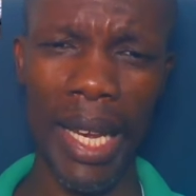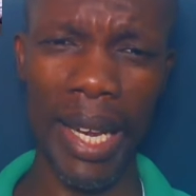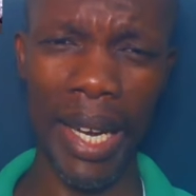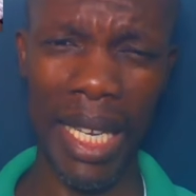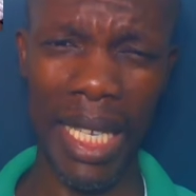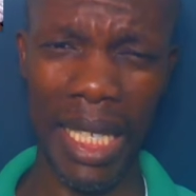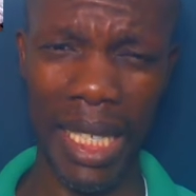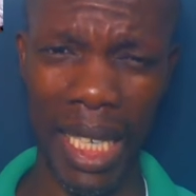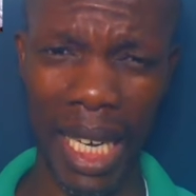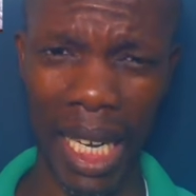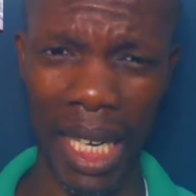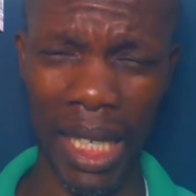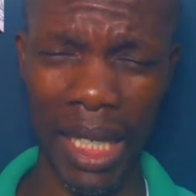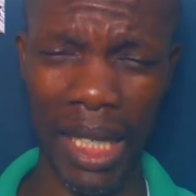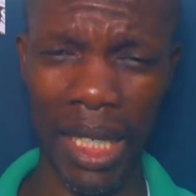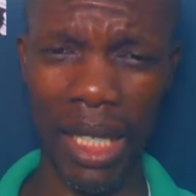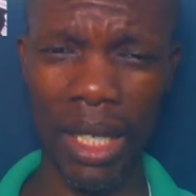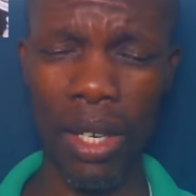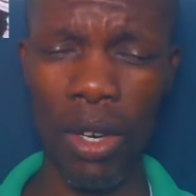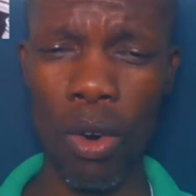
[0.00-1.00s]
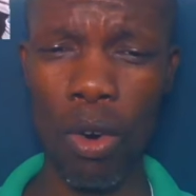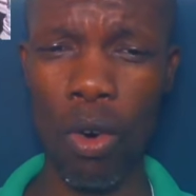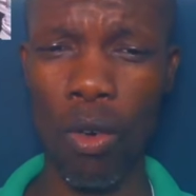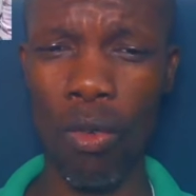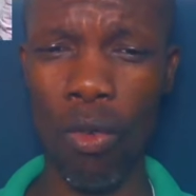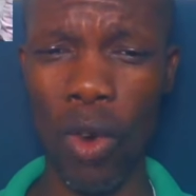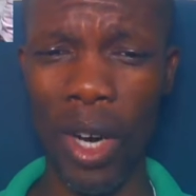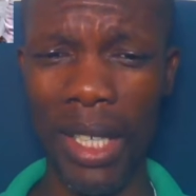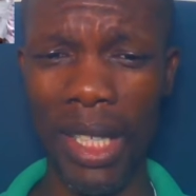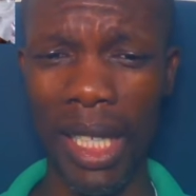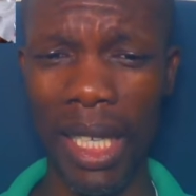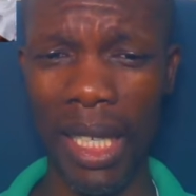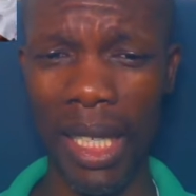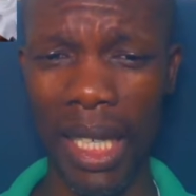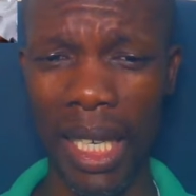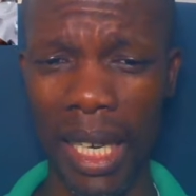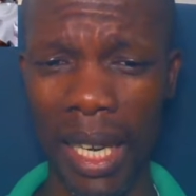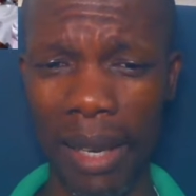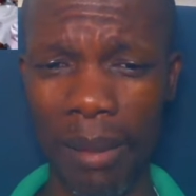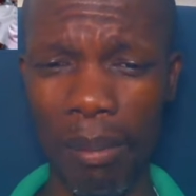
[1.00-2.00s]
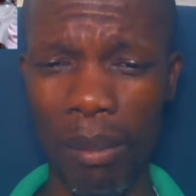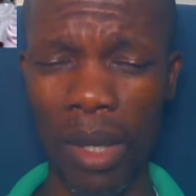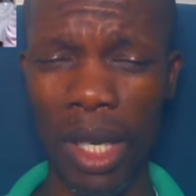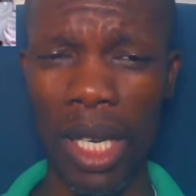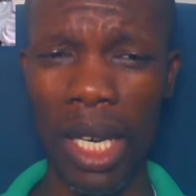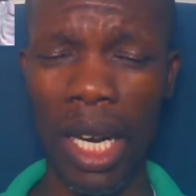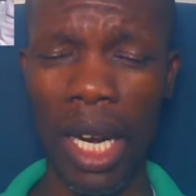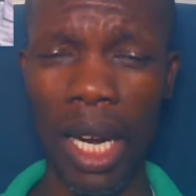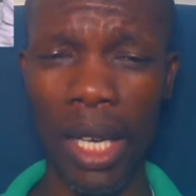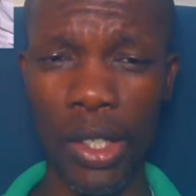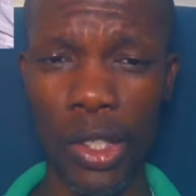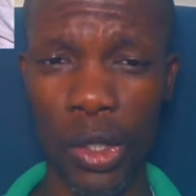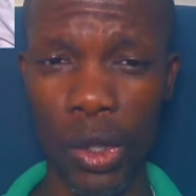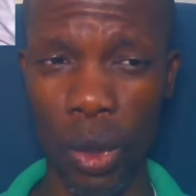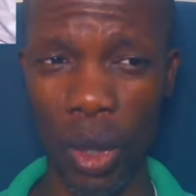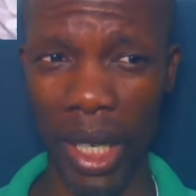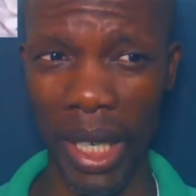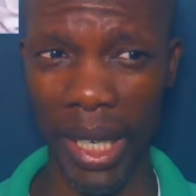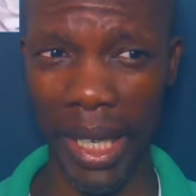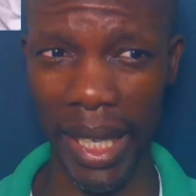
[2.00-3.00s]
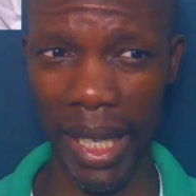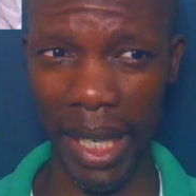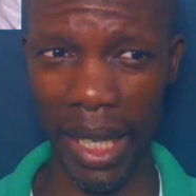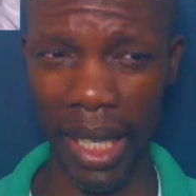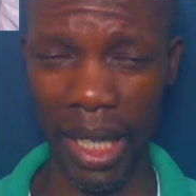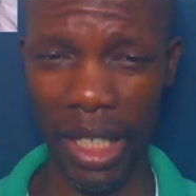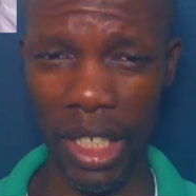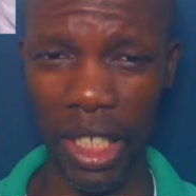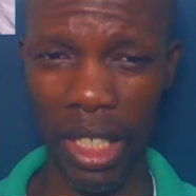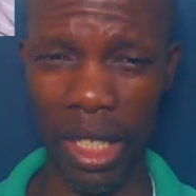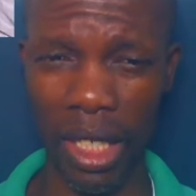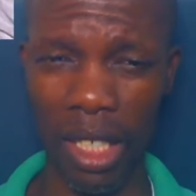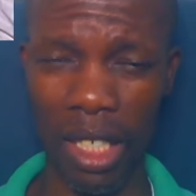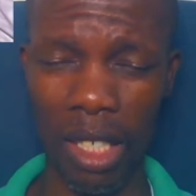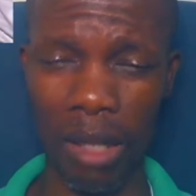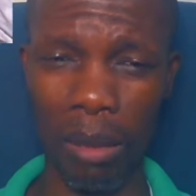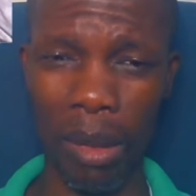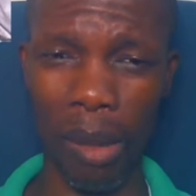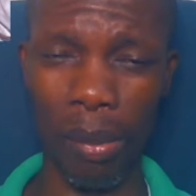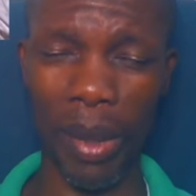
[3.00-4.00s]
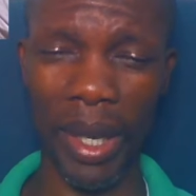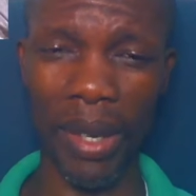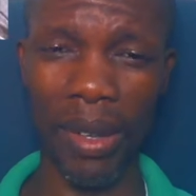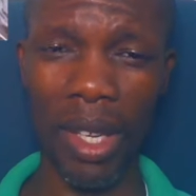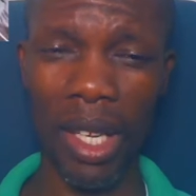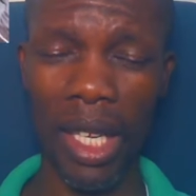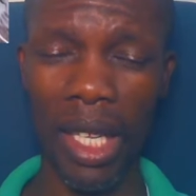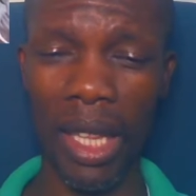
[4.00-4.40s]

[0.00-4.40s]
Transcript: result of what they claim are stolen elections in Zimbabwe.